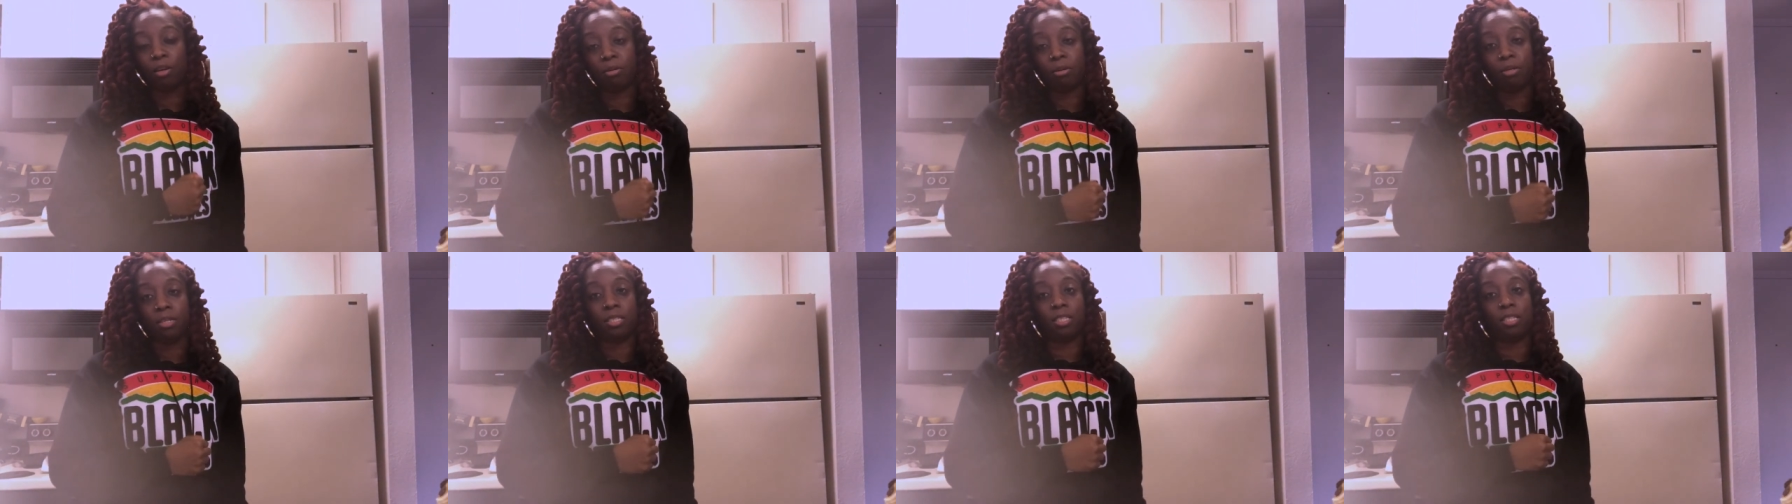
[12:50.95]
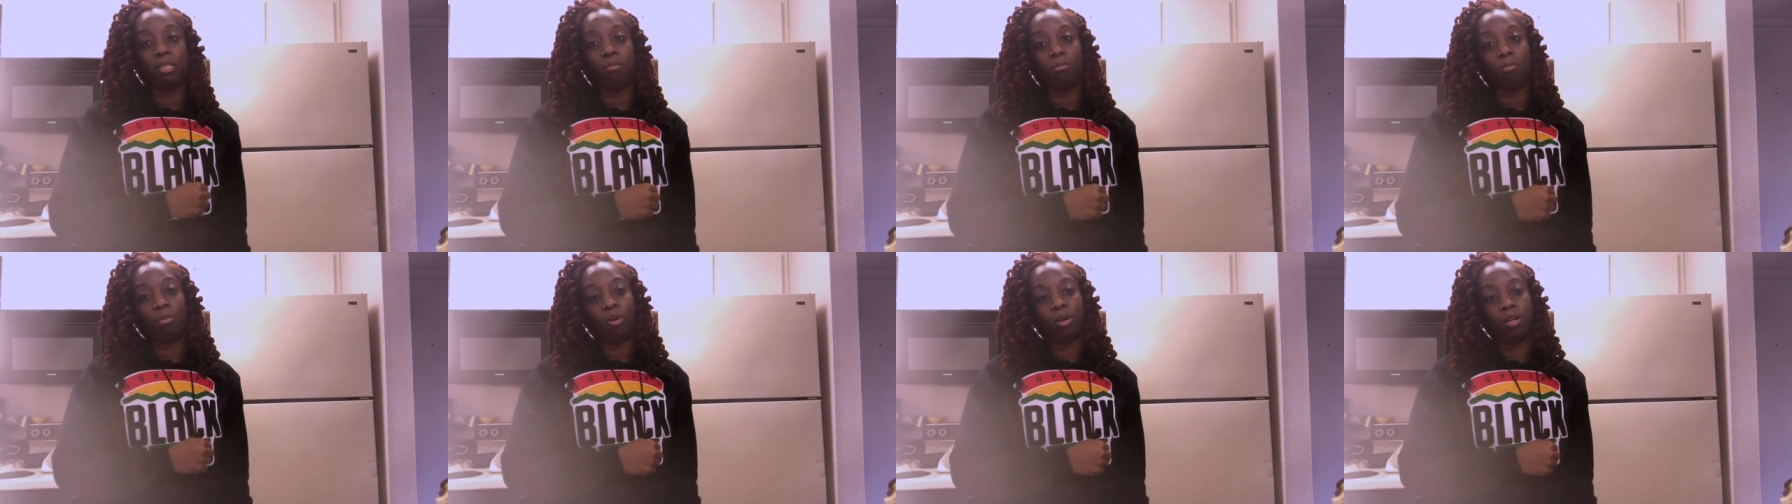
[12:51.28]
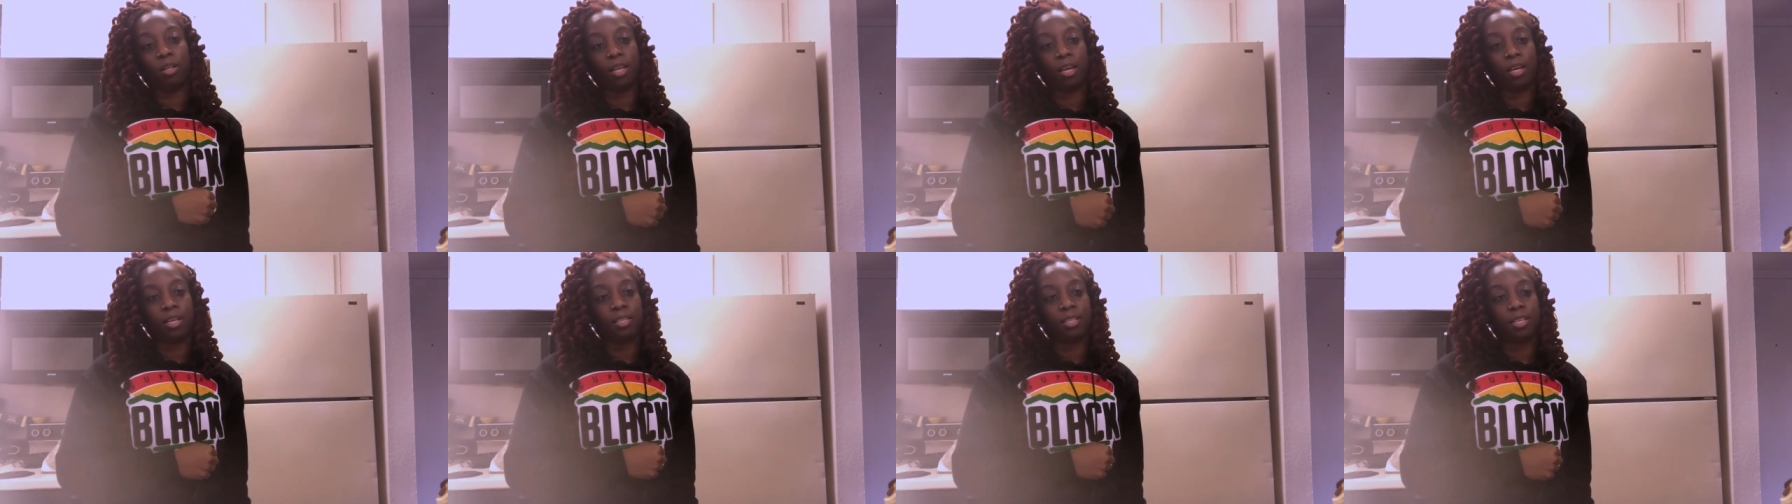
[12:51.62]
want to see more
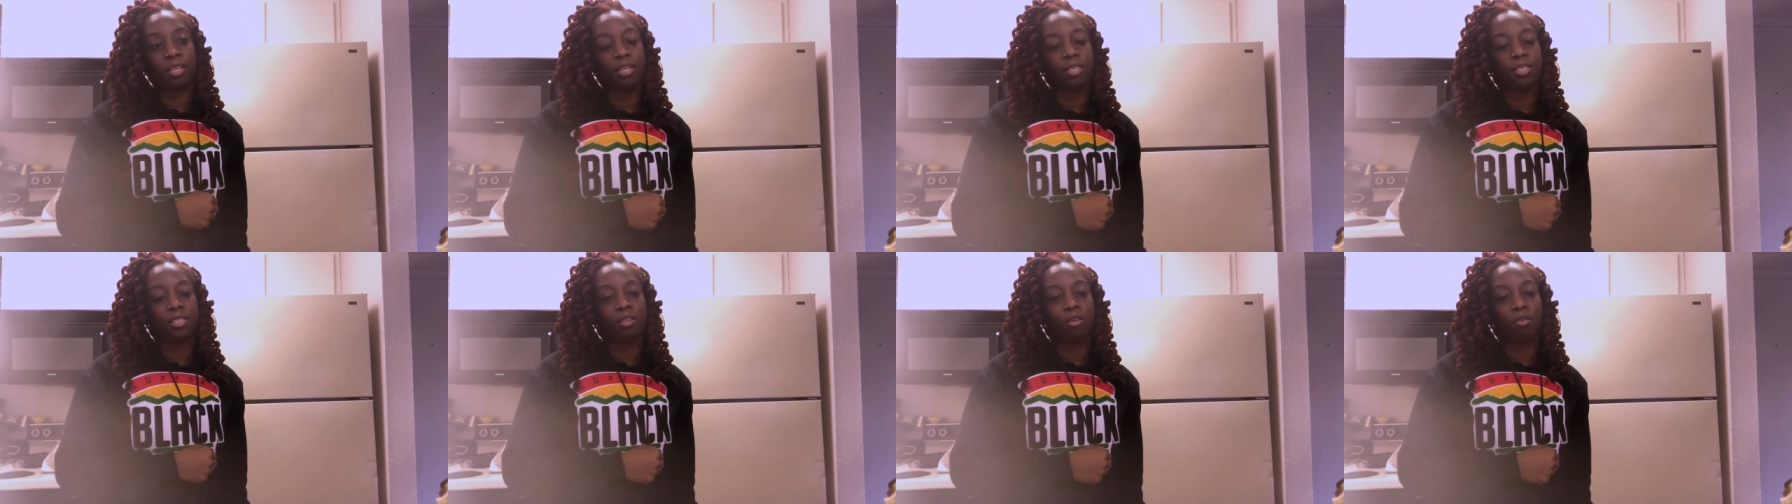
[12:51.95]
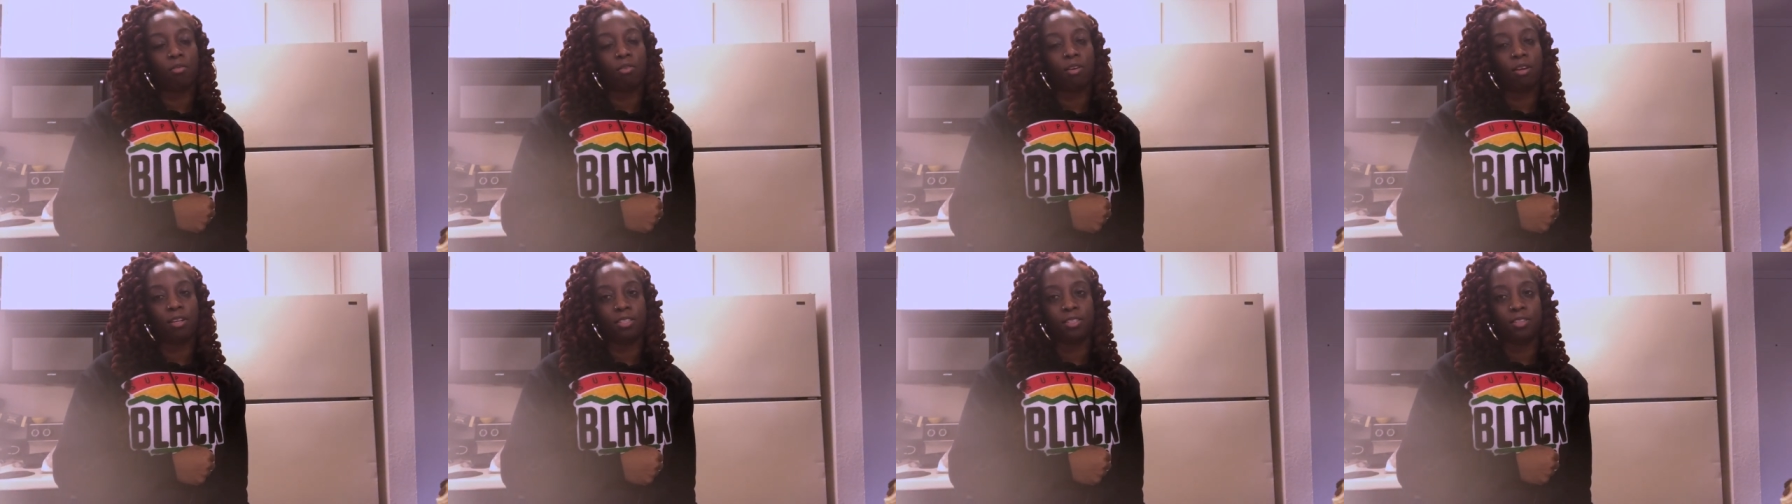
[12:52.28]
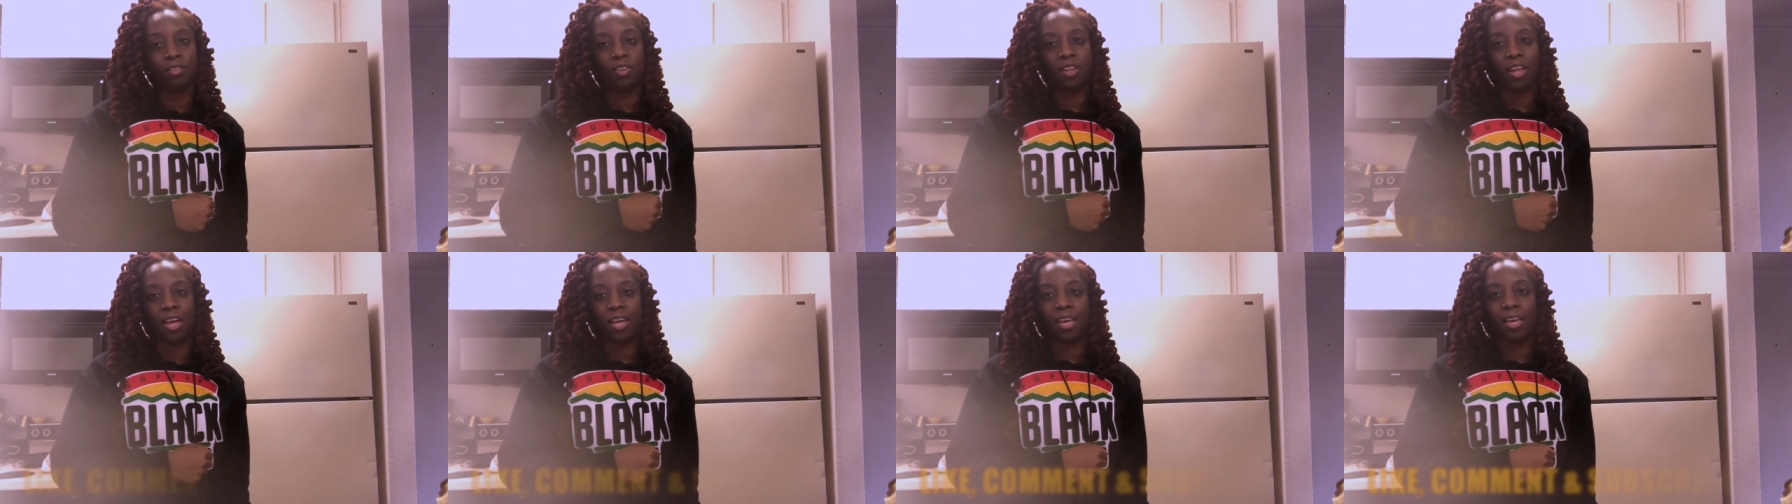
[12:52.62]
like this, don't forget to
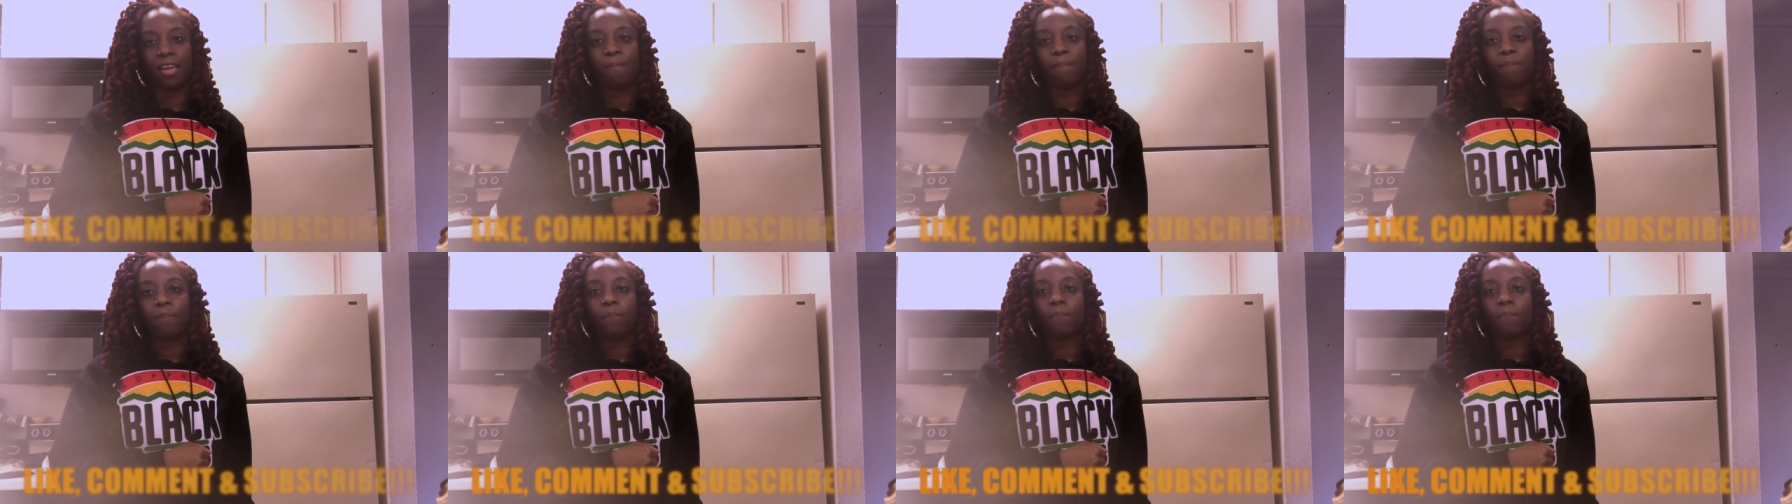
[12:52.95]
like,